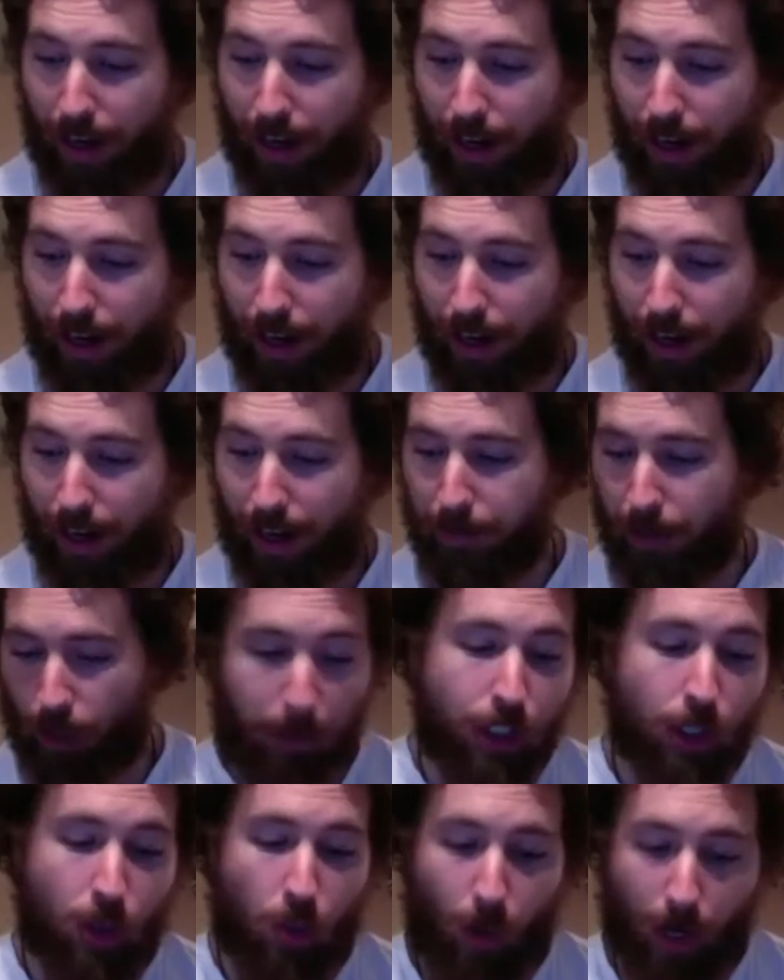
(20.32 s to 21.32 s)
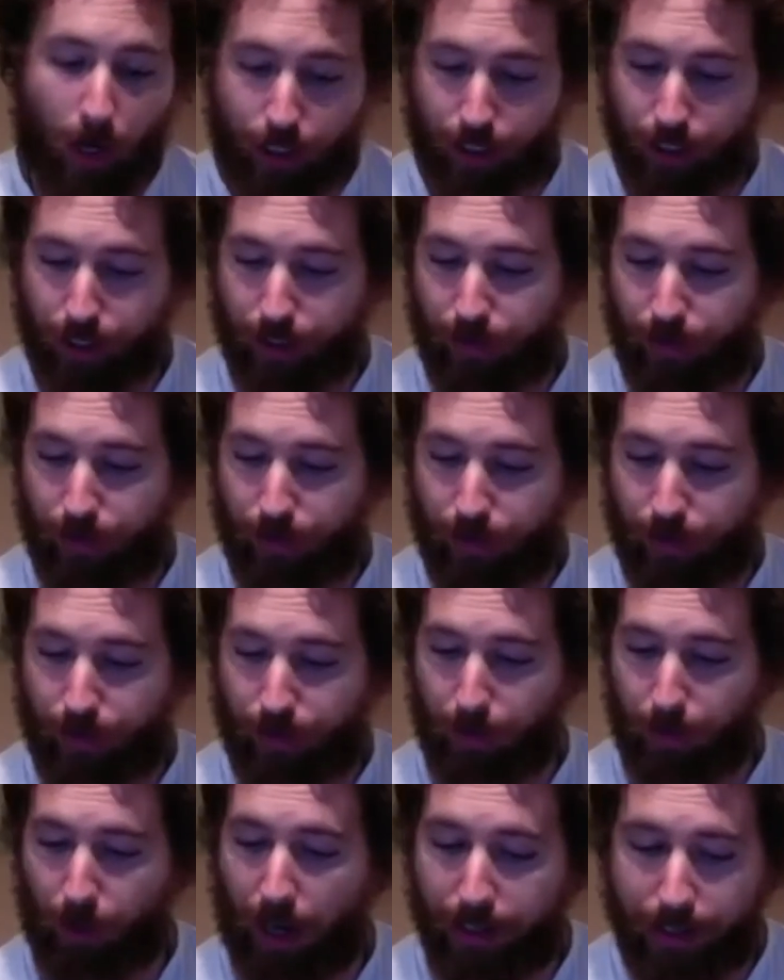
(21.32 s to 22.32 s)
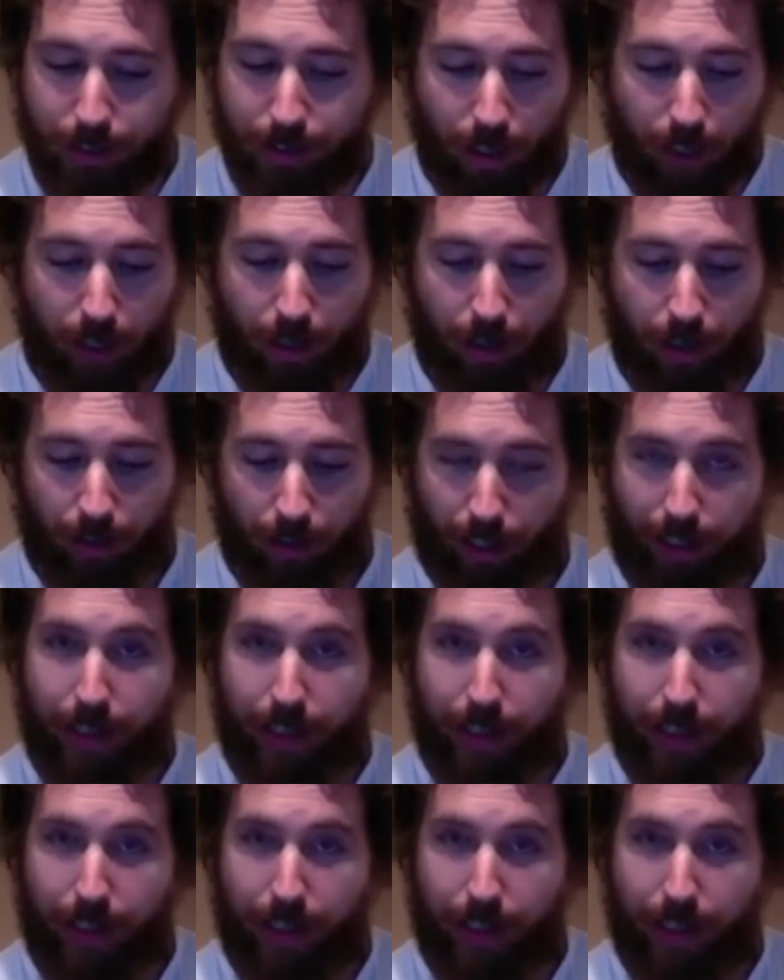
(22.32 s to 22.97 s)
Got a bunch of questions from you guys.